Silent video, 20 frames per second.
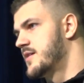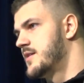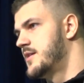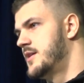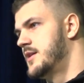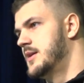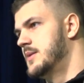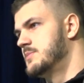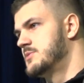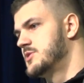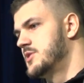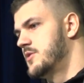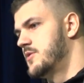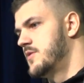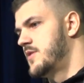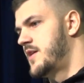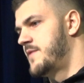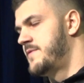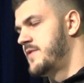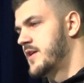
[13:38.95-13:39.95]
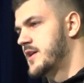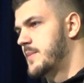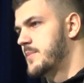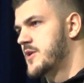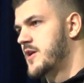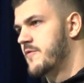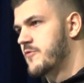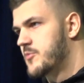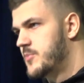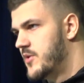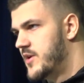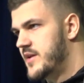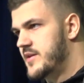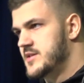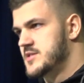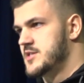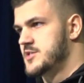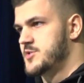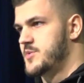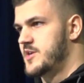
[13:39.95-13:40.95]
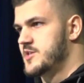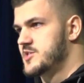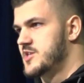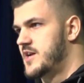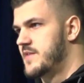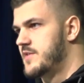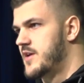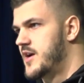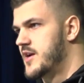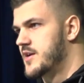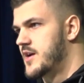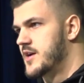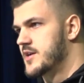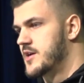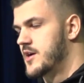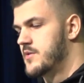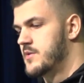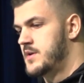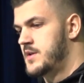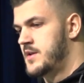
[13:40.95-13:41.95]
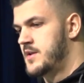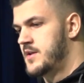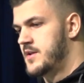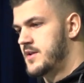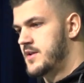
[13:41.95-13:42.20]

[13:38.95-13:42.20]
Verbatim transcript: Um, so I feel like I'm comfortable in any situation I, I, I go in.